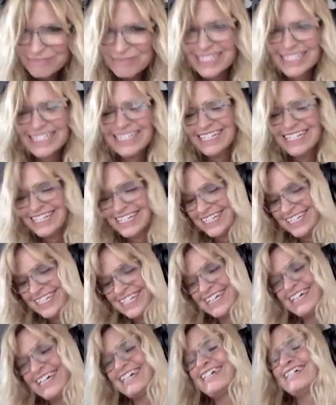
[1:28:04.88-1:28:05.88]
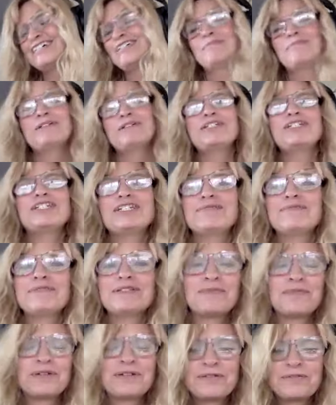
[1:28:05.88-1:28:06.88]
Mm-hmm. Oh, but she
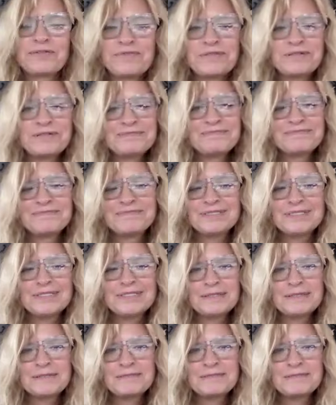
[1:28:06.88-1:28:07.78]
was wonderful. So.